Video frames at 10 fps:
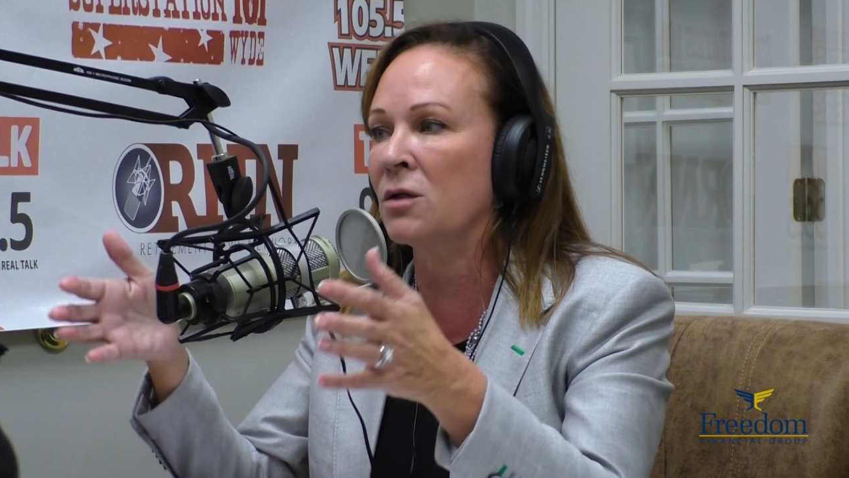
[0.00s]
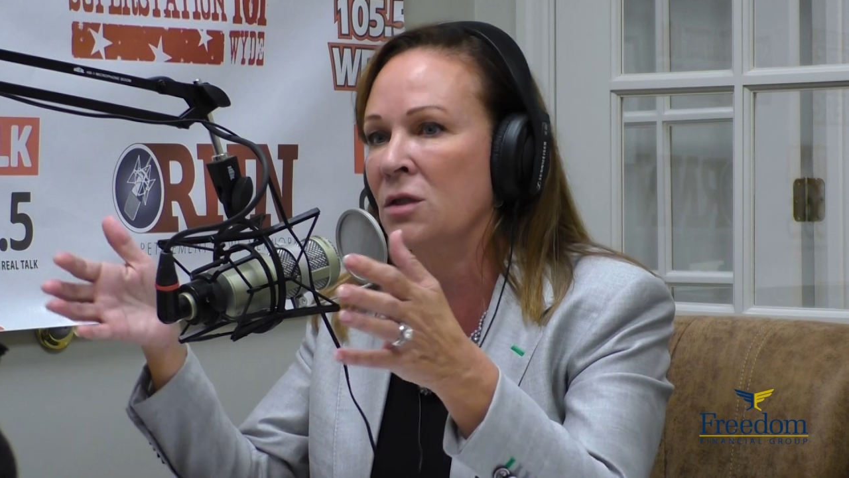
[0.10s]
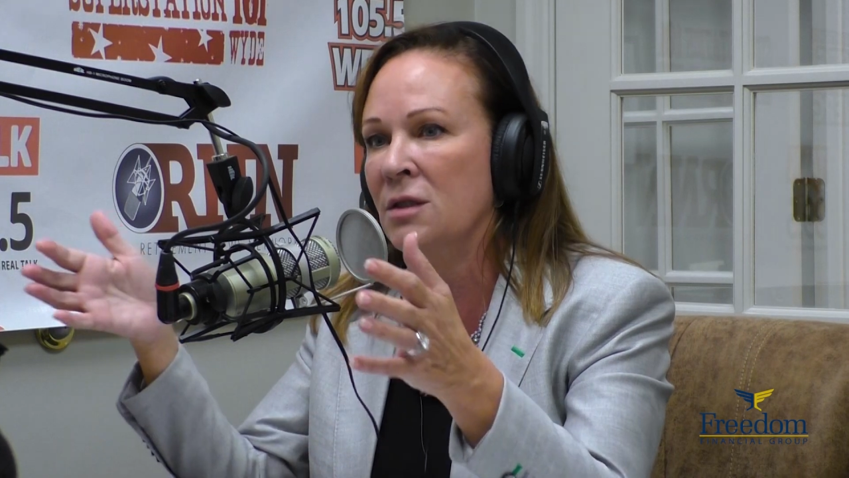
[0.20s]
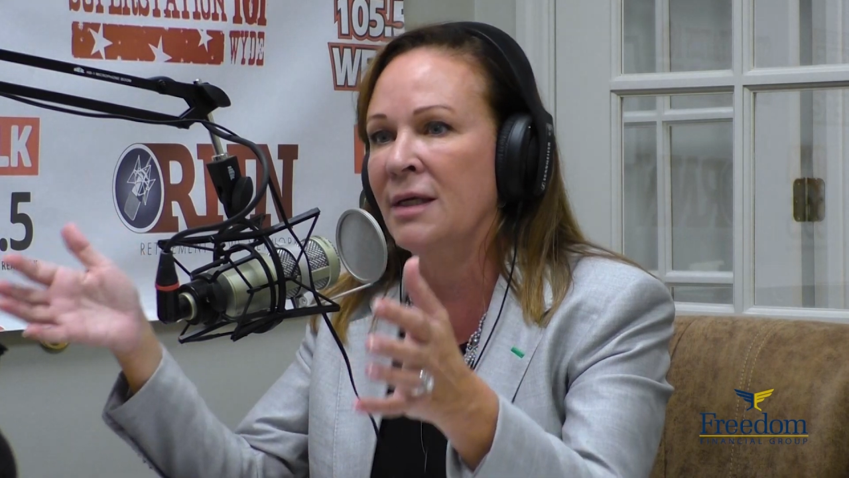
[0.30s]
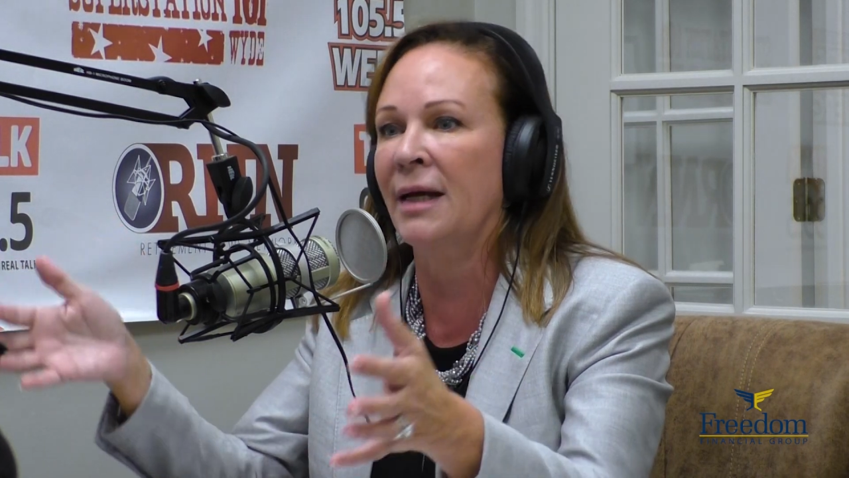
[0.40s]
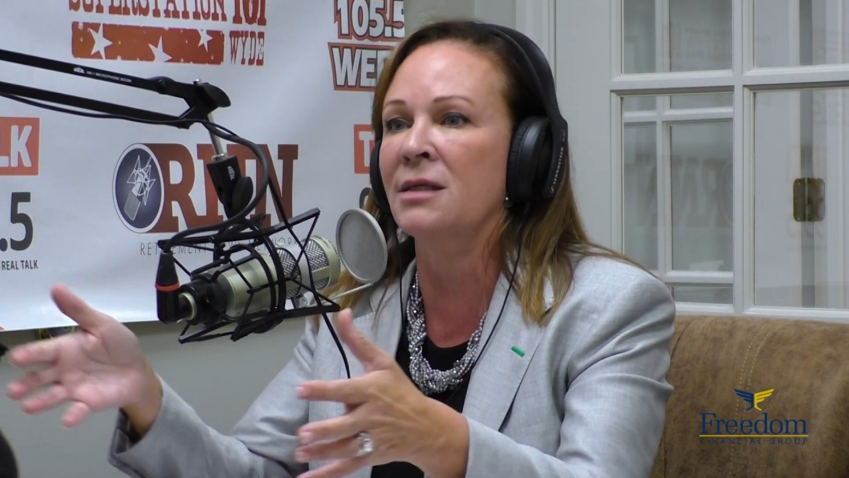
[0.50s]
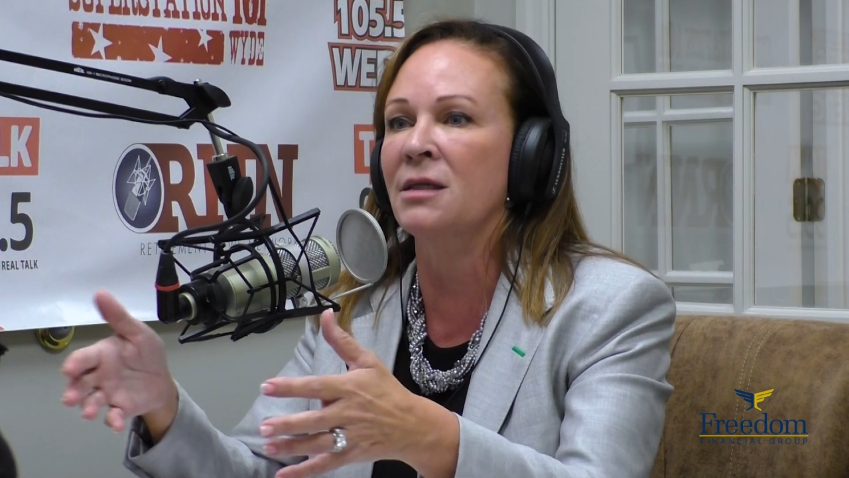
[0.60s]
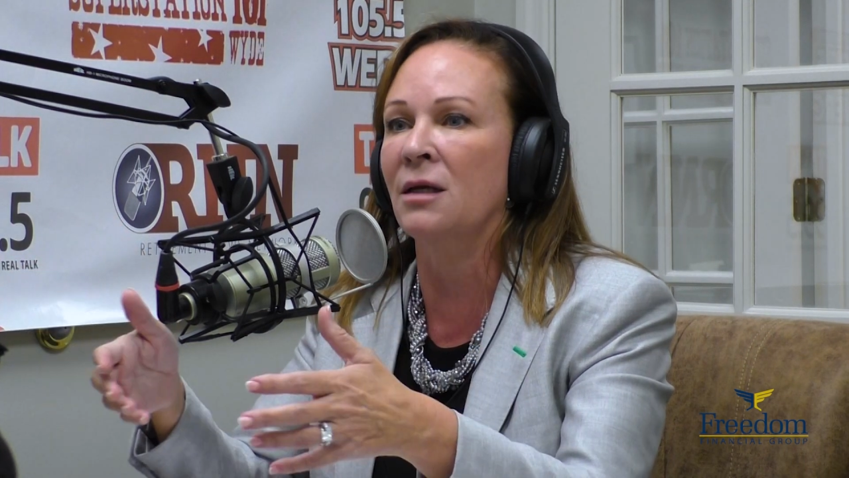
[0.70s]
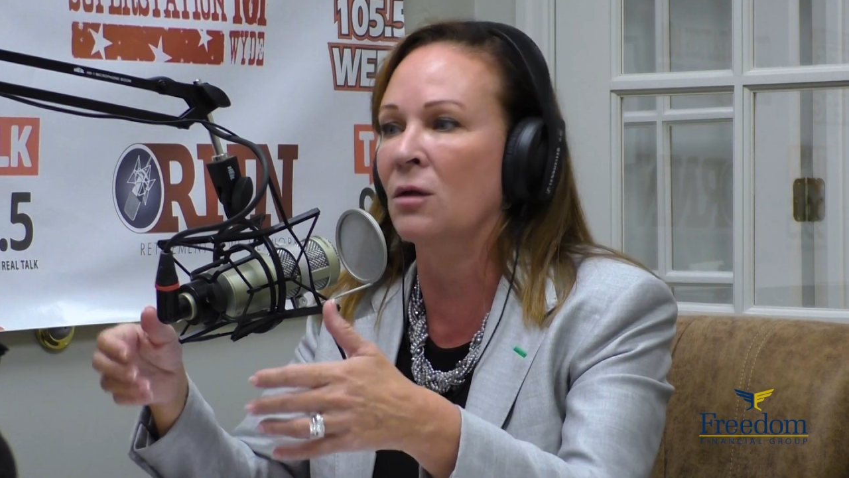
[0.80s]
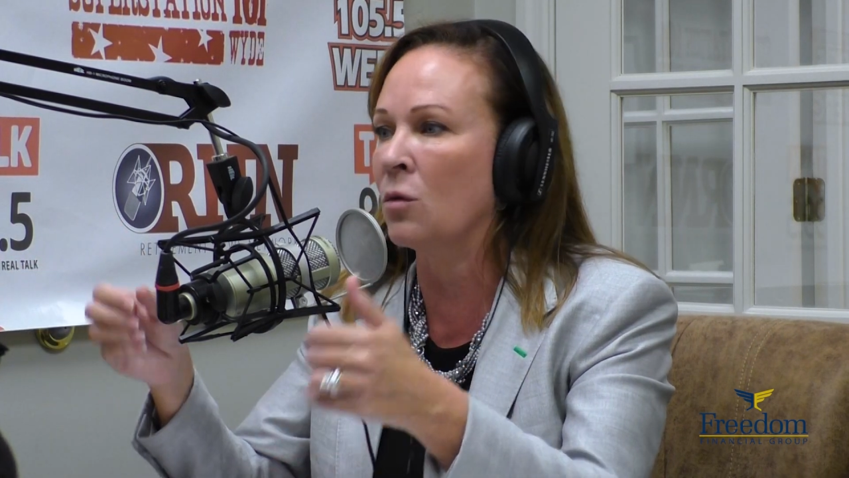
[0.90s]
just
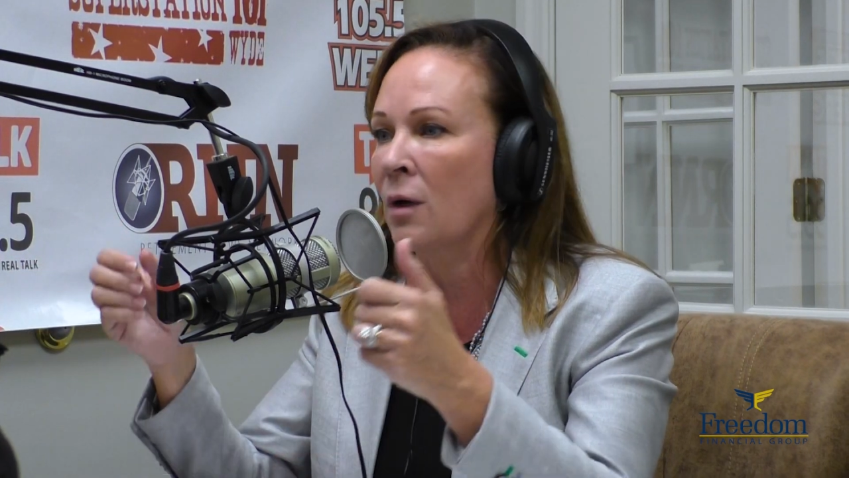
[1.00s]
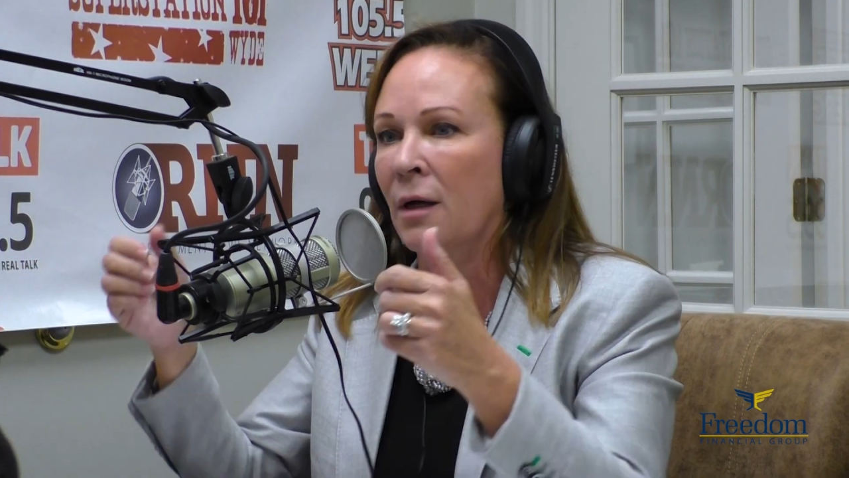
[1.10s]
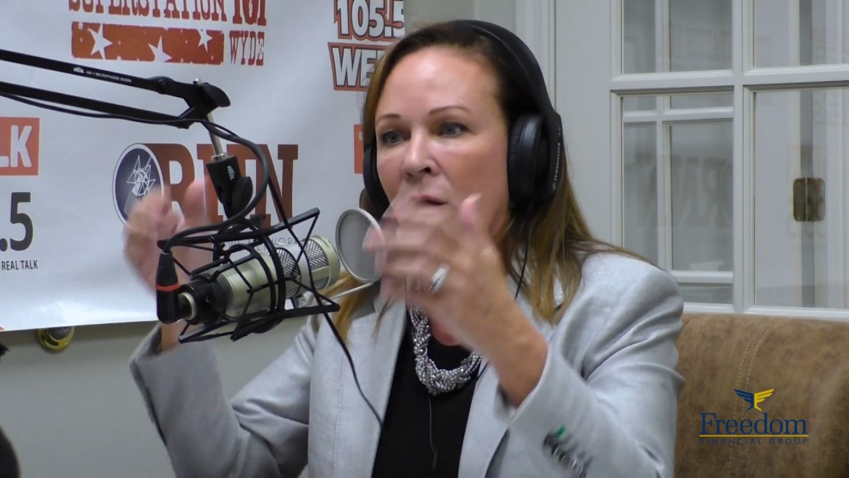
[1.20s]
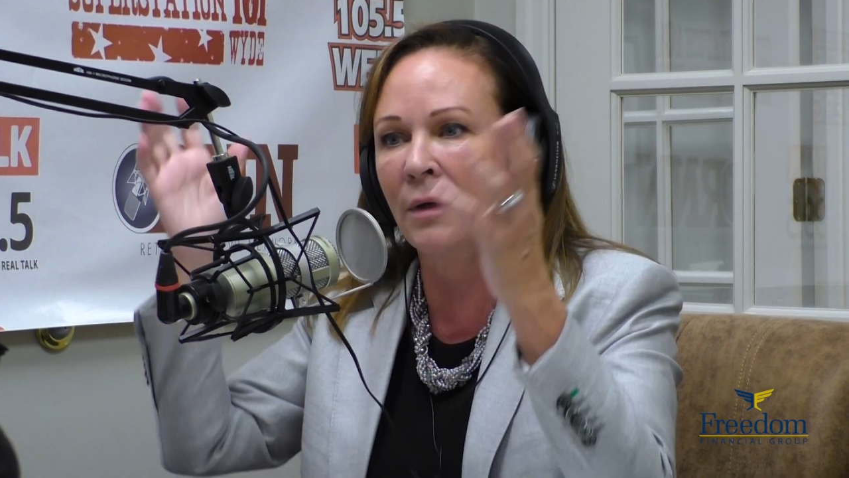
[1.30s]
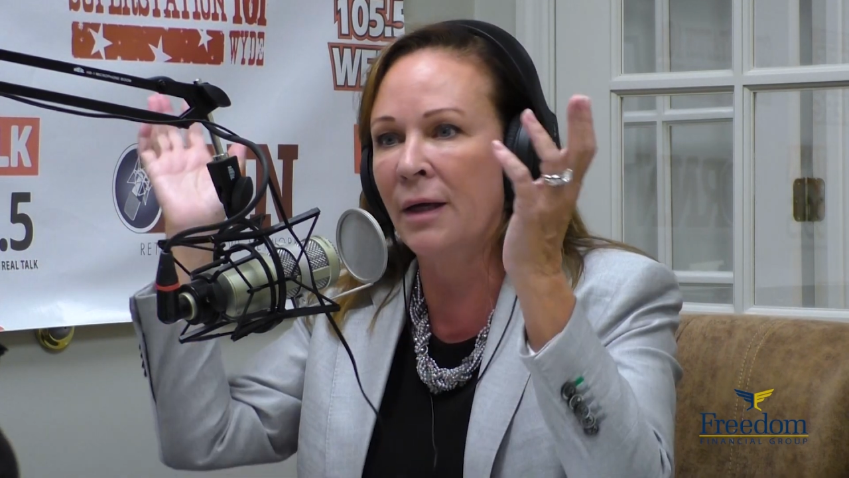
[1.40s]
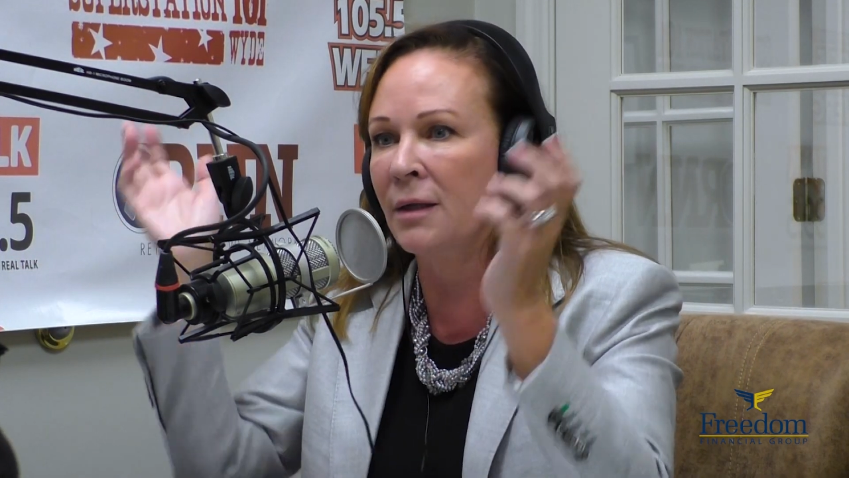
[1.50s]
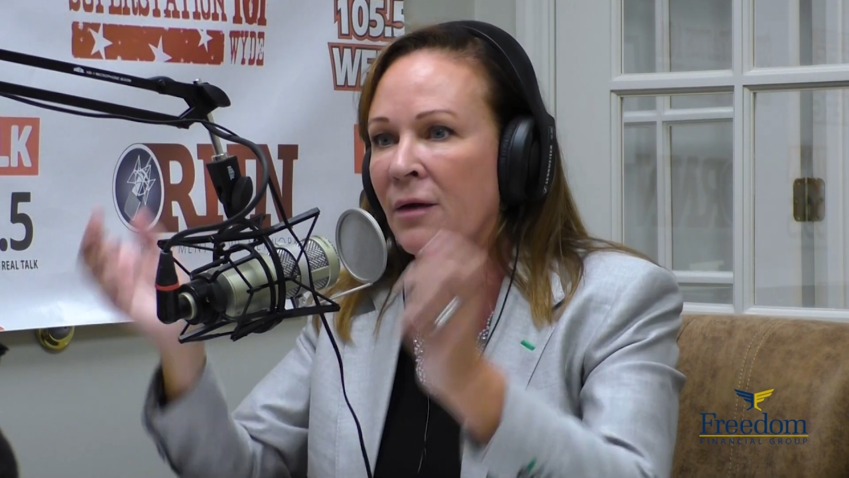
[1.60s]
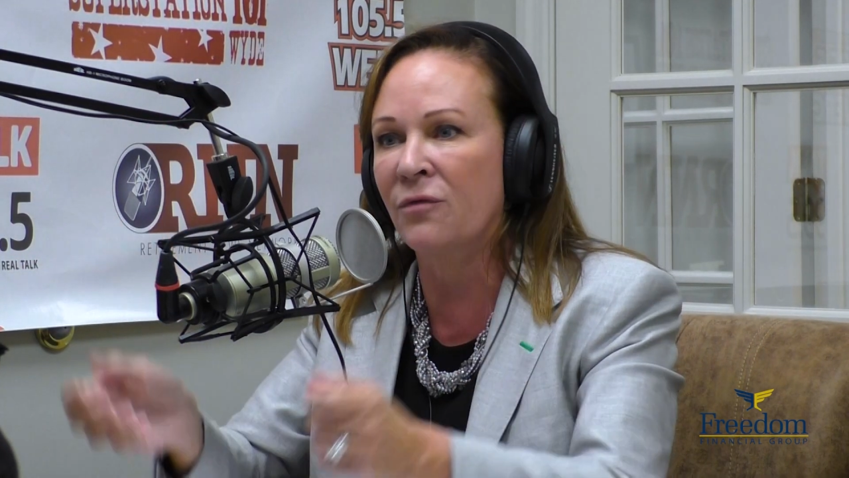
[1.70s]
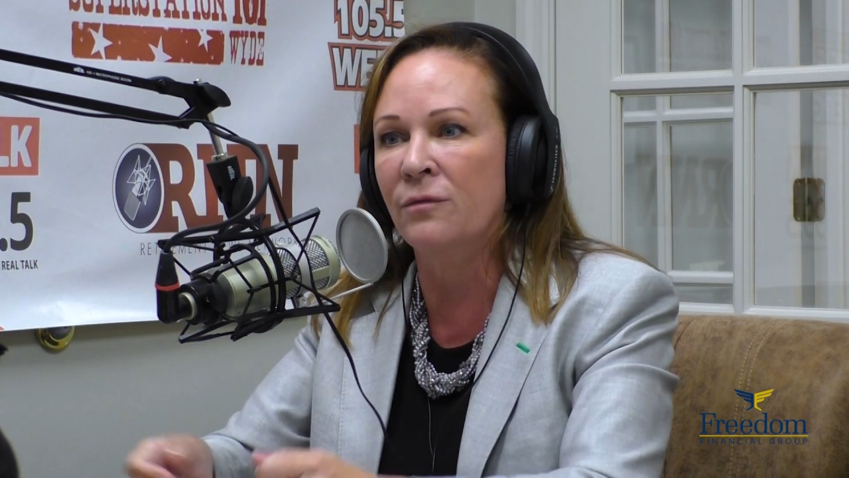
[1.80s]
guessing and going like, okay, yeah,